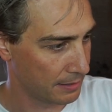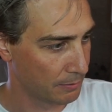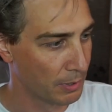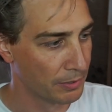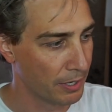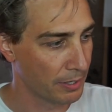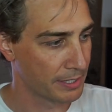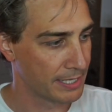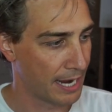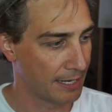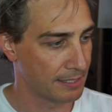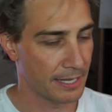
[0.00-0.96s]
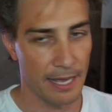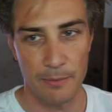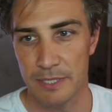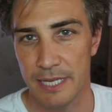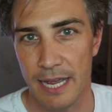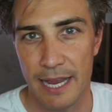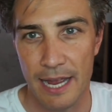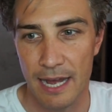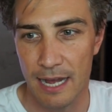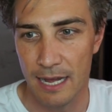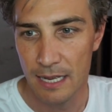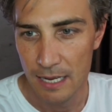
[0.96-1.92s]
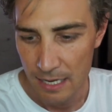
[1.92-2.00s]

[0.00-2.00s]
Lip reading: Well, not a taser. That was a